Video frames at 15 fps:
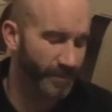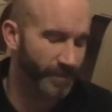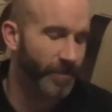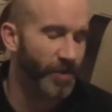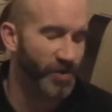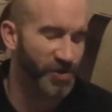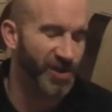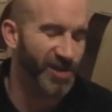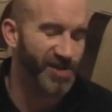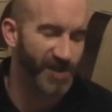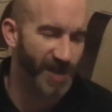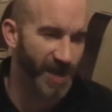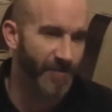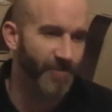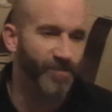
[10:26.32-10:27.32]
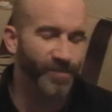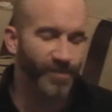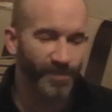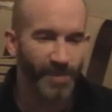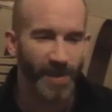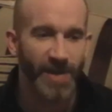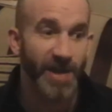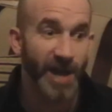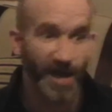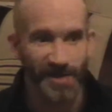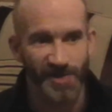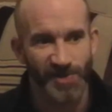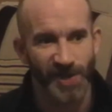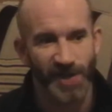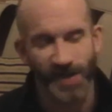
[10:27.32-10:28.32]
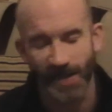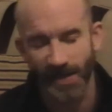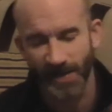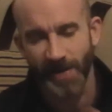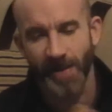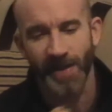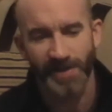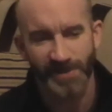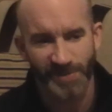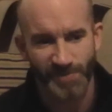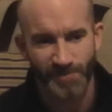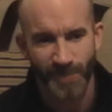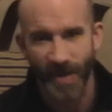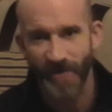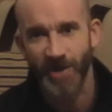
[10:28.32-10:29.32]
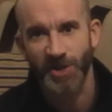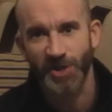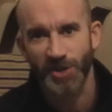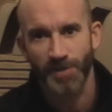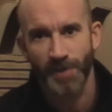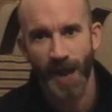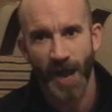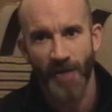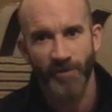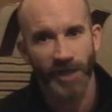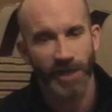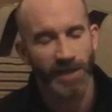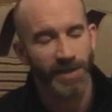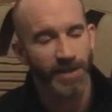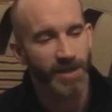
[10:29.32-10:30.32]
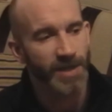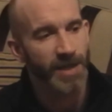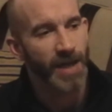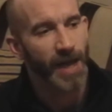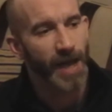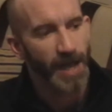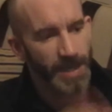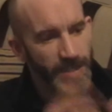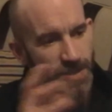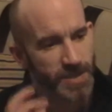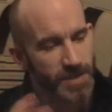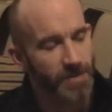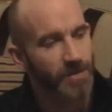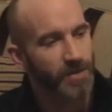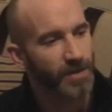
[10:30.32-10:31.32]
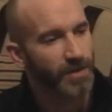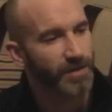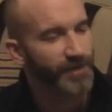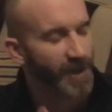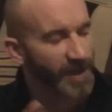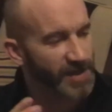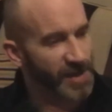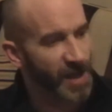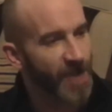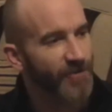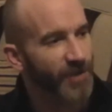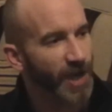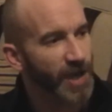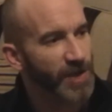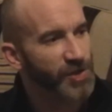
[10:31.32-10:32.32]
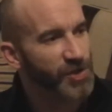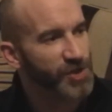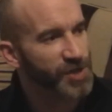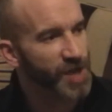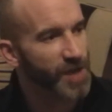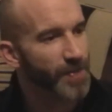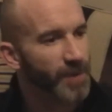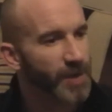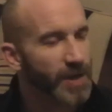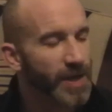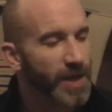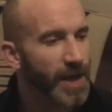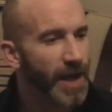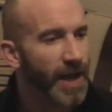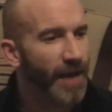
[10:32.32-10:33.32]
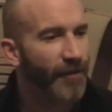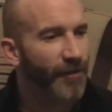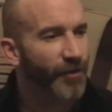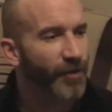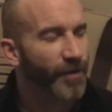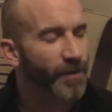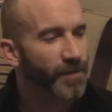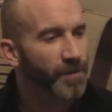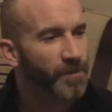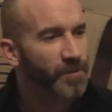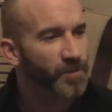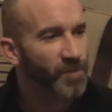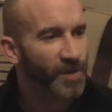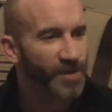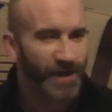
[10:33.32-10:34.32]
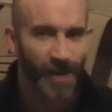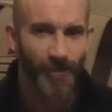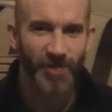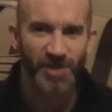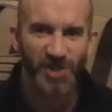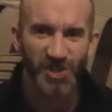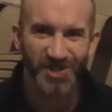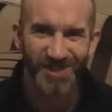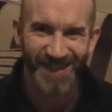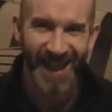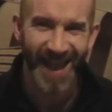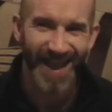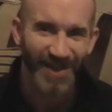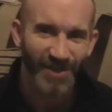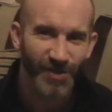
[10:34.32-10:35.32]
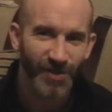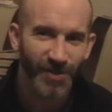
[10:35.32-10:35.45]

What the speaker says: or should I say, in hindsight, his marriage to Mary and that entire relationship. And now that she's dead,